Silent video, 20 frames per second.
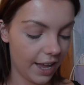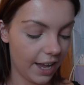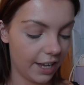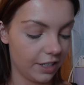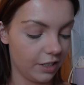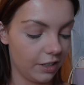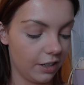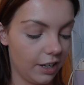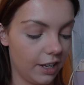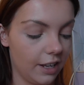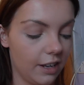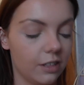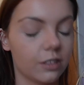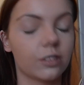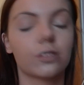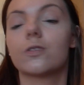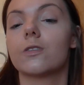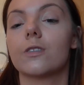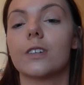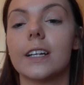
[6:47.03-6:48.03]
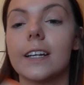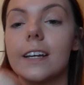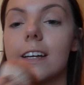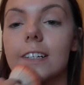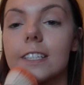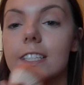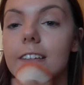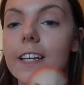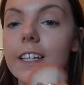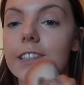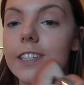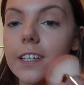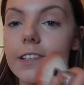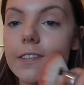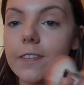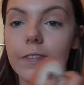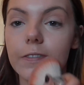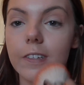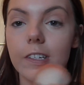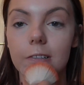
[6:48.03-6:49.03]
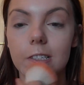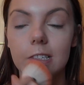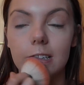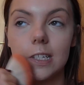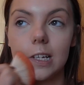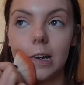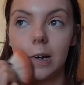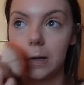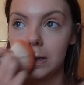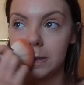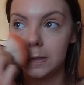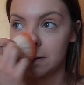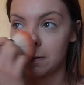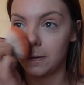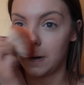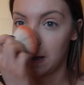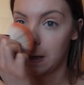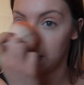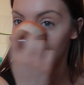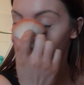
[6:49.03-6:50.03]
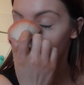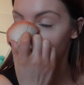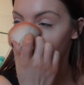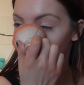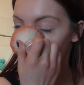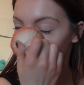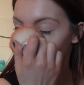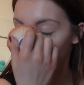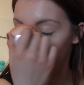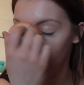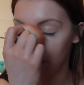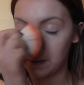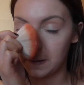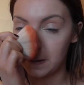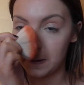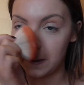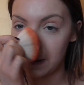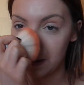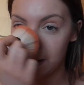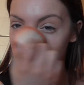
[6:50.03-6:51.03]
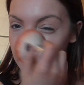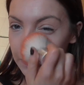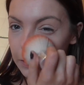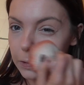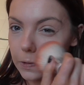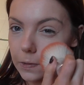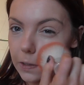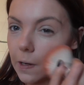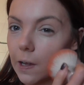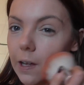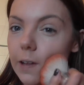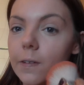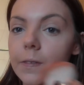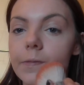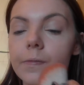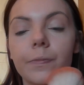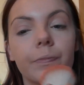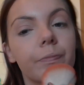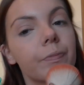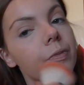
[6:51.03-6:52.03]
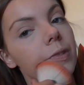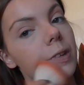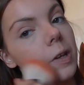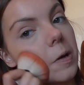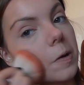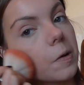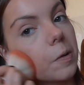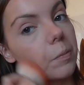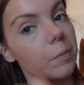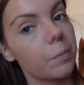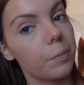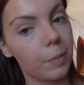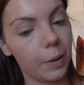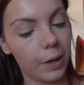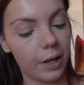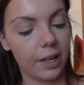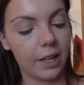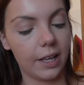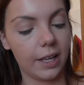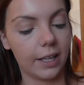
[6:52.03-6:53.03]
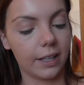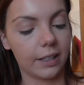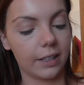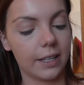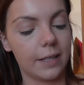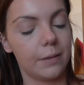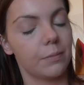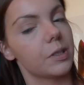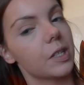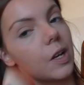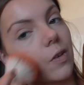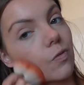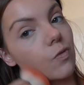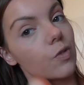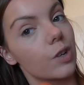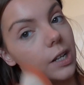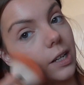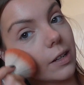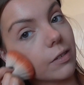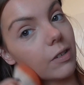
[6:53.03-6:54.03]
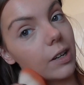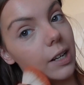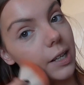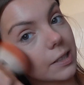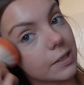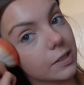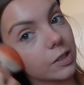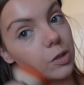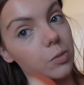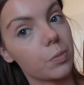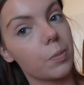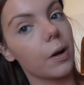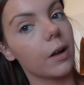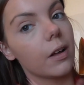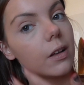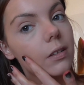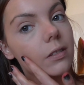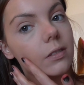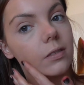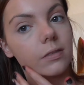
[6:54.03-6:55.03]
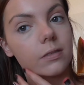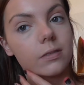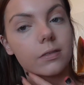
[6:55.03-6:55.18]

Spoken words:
And it looks really excessive. You can see loads of like extra, but it keeps it really super